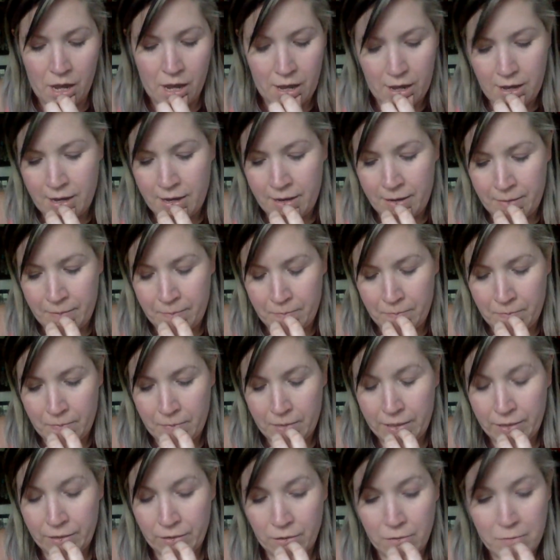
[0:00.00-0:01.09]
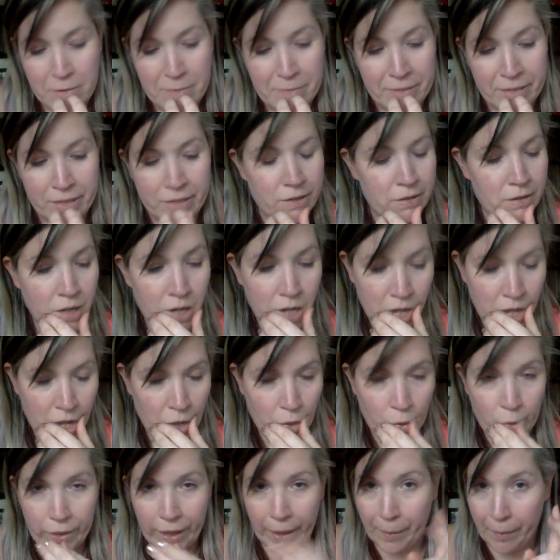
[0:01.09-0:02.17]
I don't remember
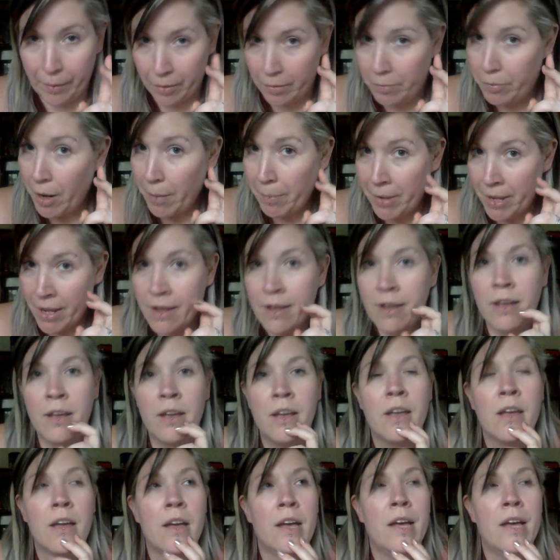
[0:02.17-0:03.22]
like prepping.